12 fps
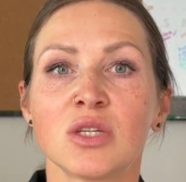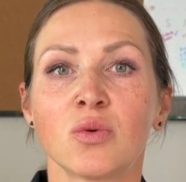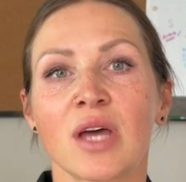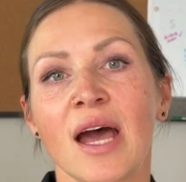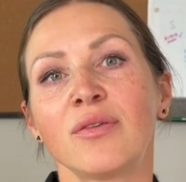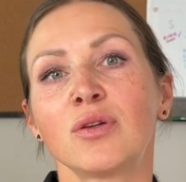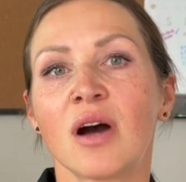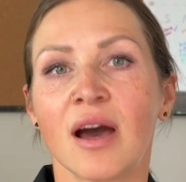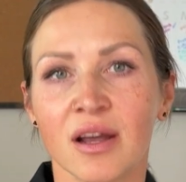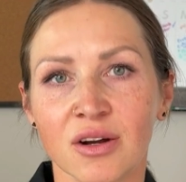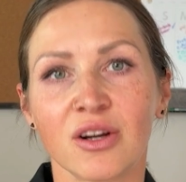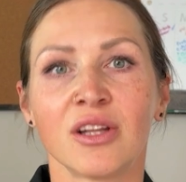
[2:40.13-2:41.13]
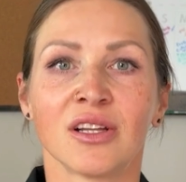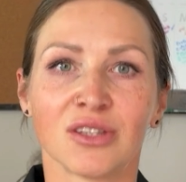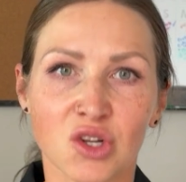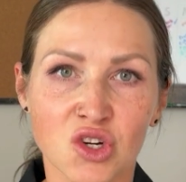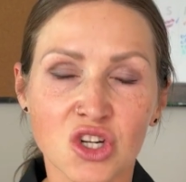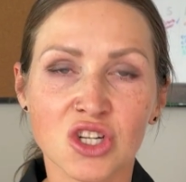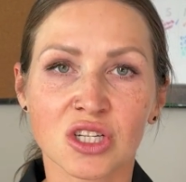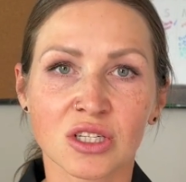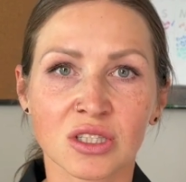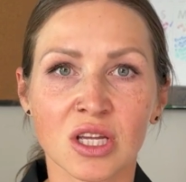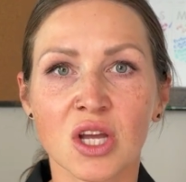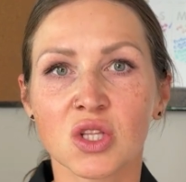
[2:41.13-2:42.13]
you would have to hire an electrician